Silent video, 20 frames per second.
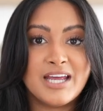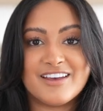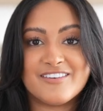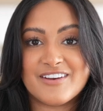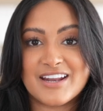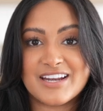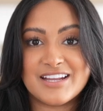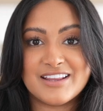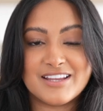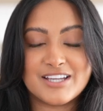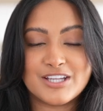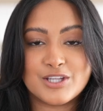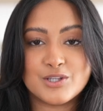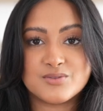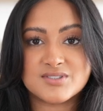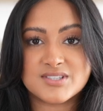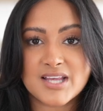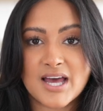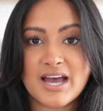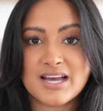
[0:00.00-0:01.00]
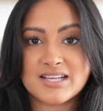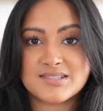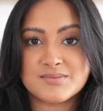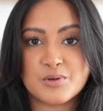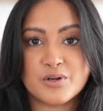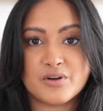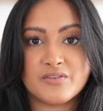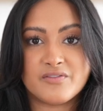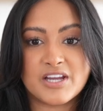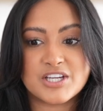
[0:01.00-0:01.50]
If anything, use that as
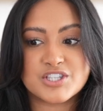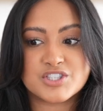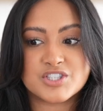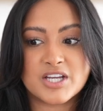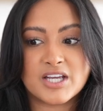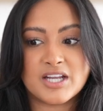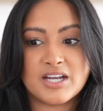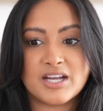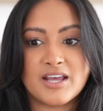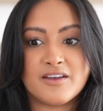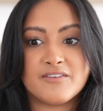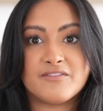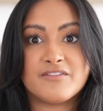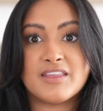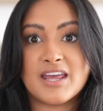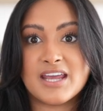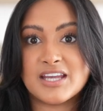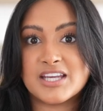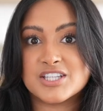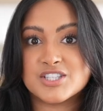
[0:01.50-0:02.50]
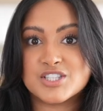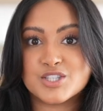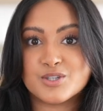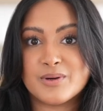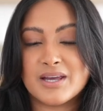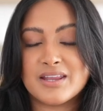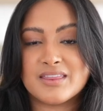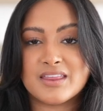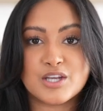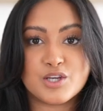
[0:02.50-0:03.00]
motivation. If they can do
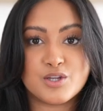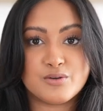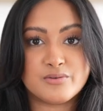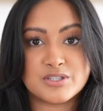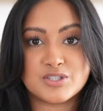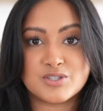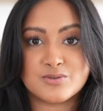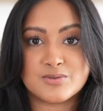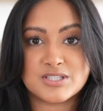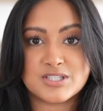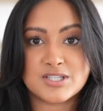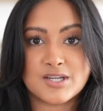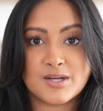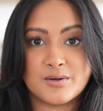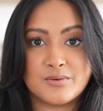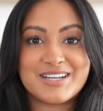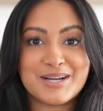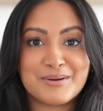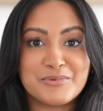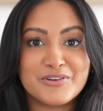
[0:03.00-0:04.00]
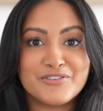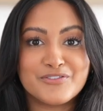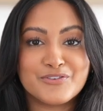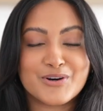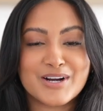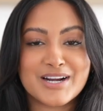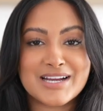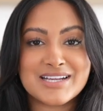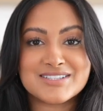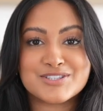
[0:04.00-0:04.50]
it, then you can do it too. Number
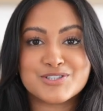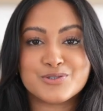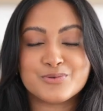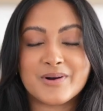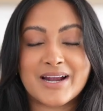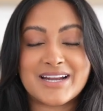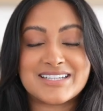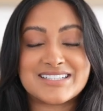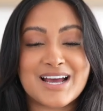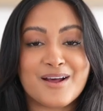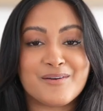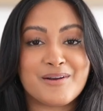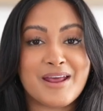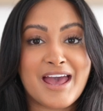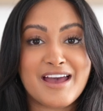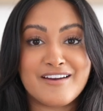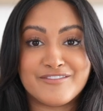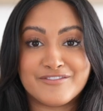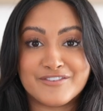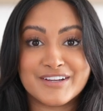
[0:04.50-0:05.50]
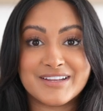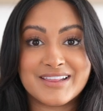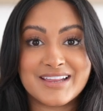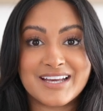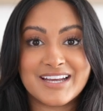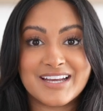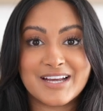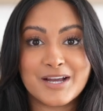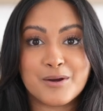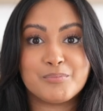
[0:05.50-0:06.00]
four is to write down
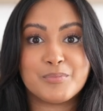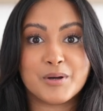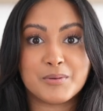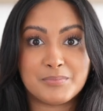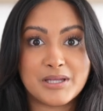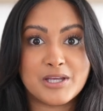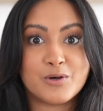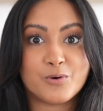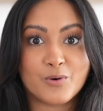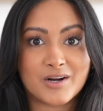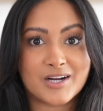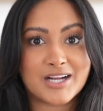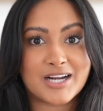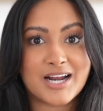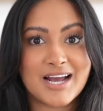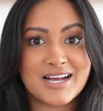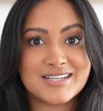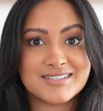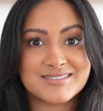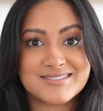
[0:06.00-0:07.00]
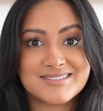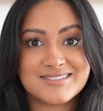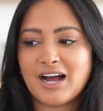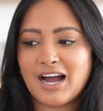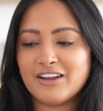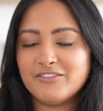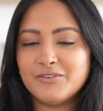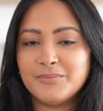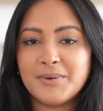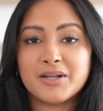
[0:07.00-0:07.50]
everything, but be organized.
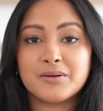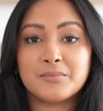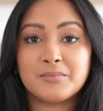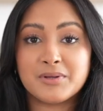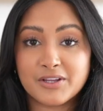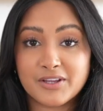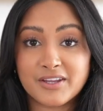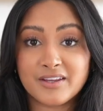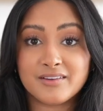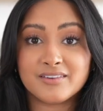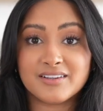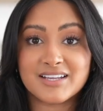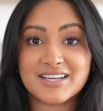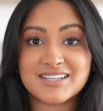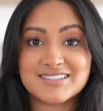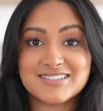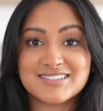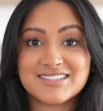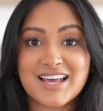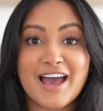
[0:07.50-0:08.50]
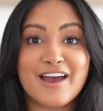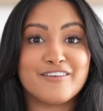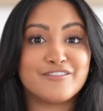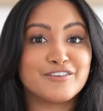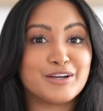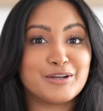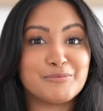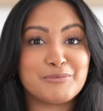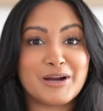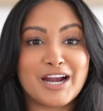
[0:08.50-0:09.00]
I have about a million lists
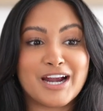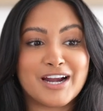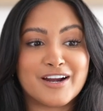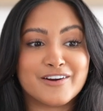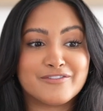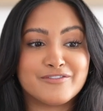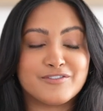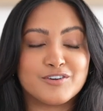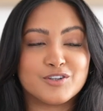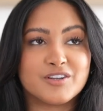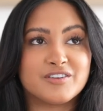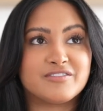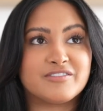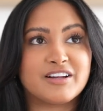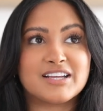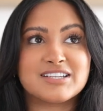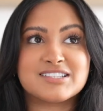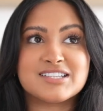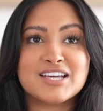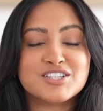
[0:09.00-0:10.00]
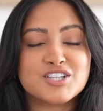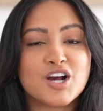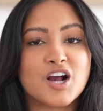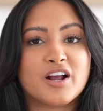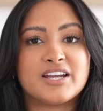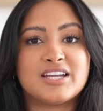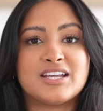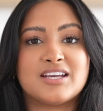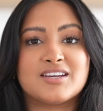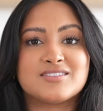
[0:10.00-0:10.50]
everywhere full of like TikTok
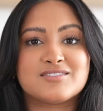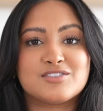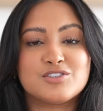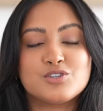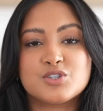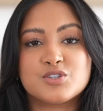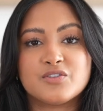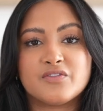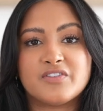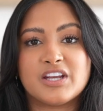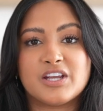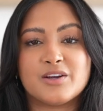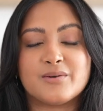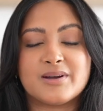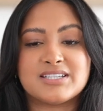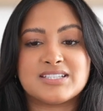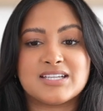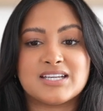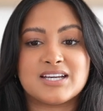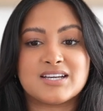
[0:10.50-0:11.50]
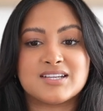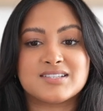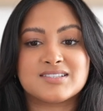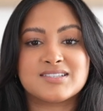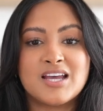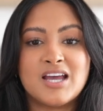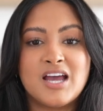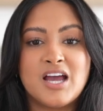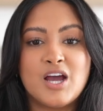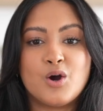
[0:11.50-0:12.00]
ideas, YouTube video ideas,
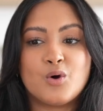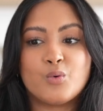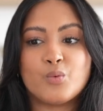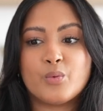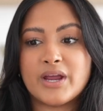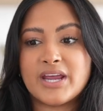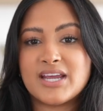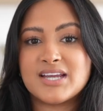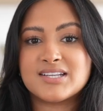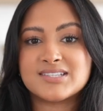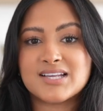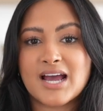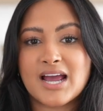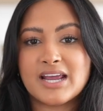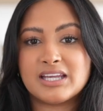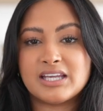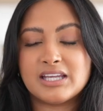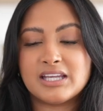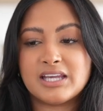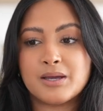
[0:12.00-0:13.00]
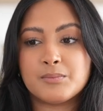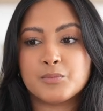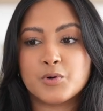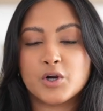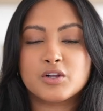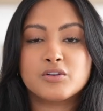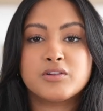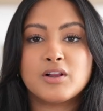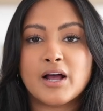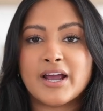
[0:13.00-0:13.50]
ways I can get
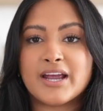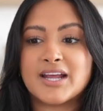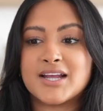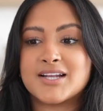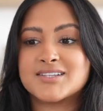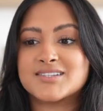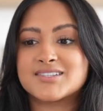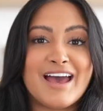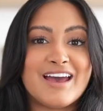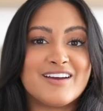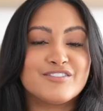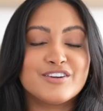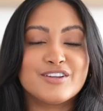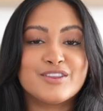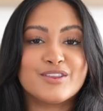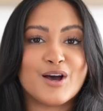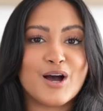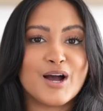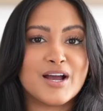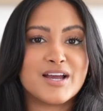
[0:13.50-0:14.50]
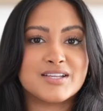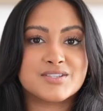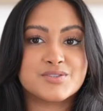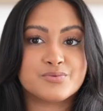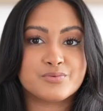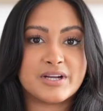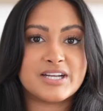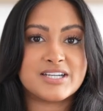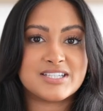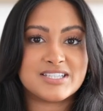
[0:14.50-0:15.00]
more clients. Every thought is
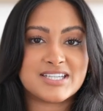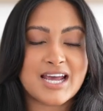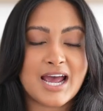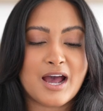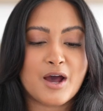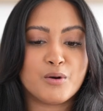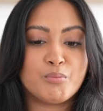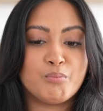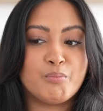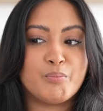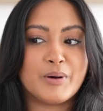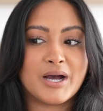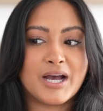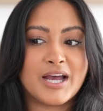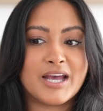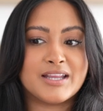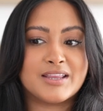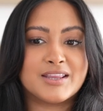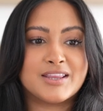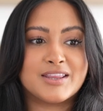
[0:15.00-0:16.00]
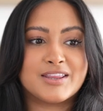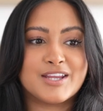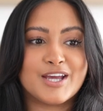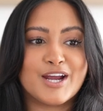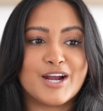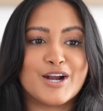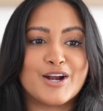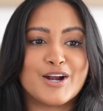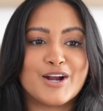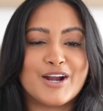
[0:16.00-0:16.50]
written down, but
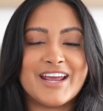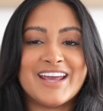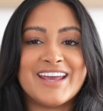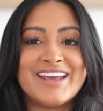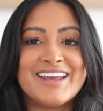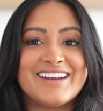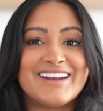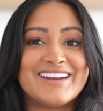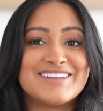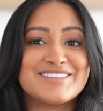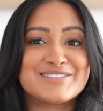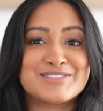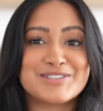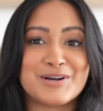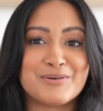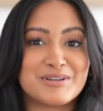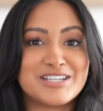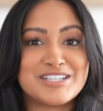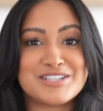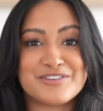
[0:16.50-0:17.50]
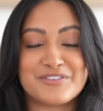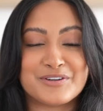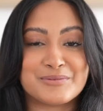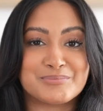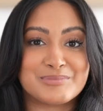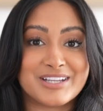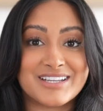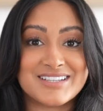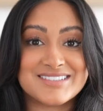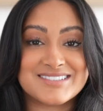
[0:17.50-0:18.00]
they're in so many different
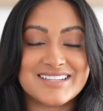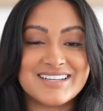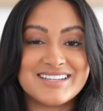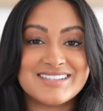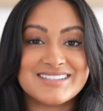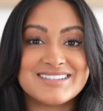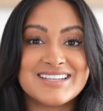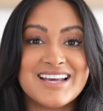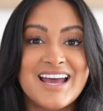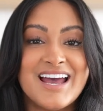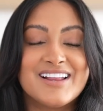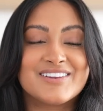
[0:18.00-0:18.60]
places.